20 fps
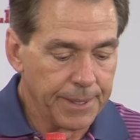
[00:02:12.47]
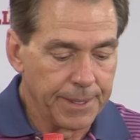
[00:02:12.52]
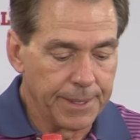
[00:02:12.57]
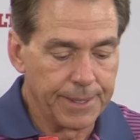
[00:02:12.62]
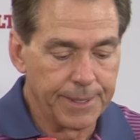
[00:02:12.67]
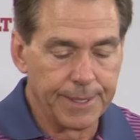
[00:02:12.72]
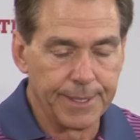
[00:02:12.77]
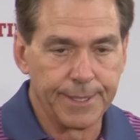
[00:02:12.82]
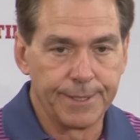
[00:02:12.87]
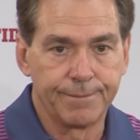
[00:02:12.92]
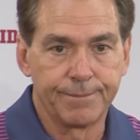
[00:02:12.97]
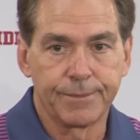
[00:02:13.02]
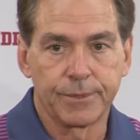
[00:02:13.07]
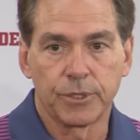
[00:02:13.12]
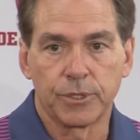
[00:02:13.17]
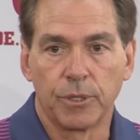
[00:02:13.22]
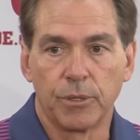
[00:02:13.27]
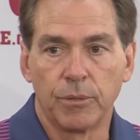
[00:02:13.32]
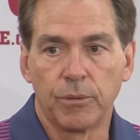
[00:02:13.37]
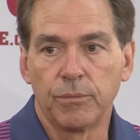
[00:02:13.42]

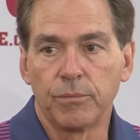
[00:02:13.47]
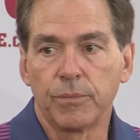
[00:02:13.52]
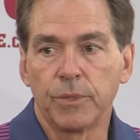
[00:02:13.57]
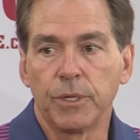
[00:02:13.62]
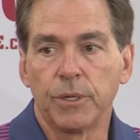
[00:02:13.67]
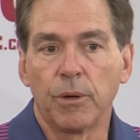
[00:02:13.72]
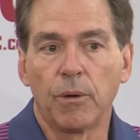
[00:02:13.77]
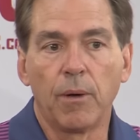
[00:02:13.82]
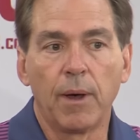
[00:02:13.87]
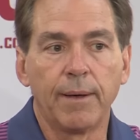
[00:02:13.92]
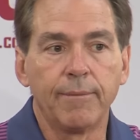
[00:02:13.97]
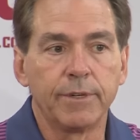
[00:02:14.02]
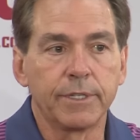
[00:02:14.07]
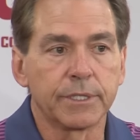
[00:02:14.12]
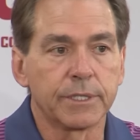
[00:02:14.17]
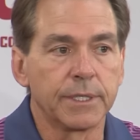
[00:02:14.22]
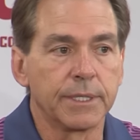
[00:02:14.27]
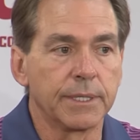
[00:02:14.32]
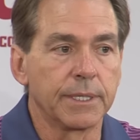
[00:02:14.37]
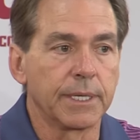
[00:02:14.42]
So, you know,
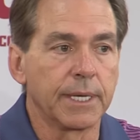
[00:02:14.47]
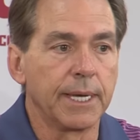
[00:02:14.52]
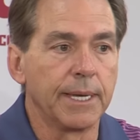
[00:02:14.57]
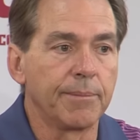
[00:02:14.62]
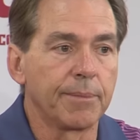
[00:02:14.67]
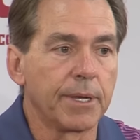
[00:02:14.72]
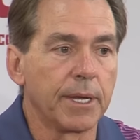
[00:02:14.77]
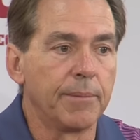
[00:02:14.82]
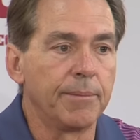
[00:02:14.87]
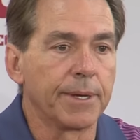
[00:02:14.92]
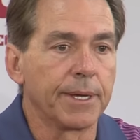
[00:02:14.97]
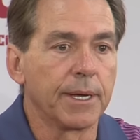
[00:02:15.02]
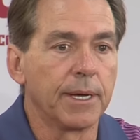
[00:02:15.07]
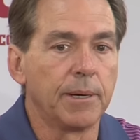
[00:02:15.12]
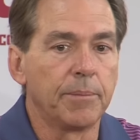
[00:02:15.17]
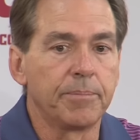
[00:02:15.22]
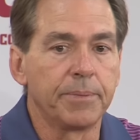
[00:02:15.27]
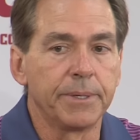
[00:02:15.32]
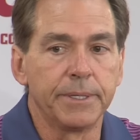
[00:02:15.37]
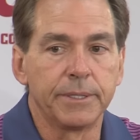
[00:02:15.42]
obviously the game coming
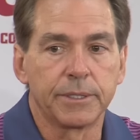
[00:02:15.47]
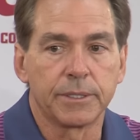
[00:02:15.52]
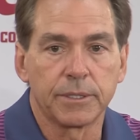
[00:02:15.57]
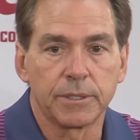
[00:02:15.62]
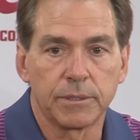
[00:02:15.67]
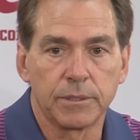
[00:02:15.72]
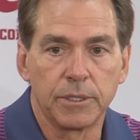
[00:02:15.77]
up is,